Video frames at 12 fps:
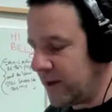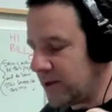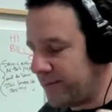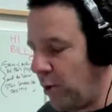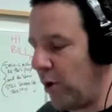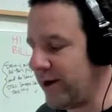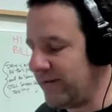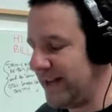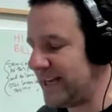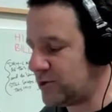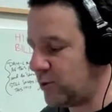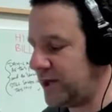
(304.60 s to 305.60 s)
The point of
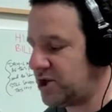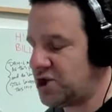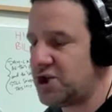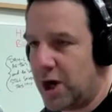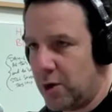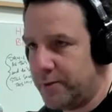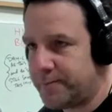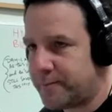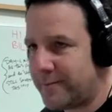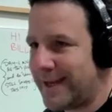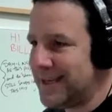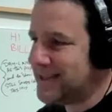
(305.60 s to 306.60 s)
last week's show
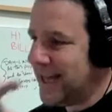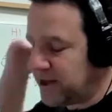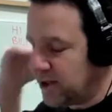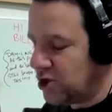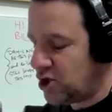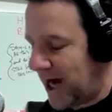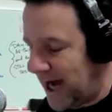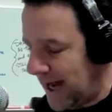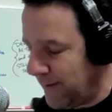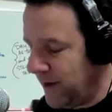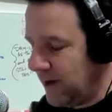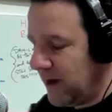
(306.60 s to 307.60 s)
is that the
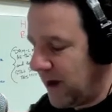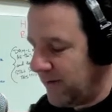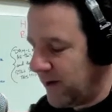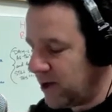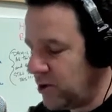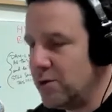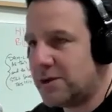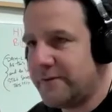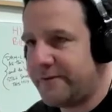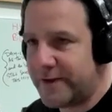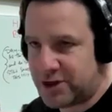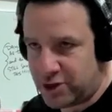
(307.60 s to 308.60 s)
job of a youth
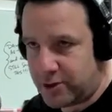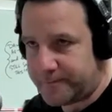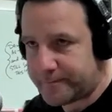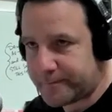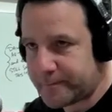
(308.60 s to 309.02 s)
official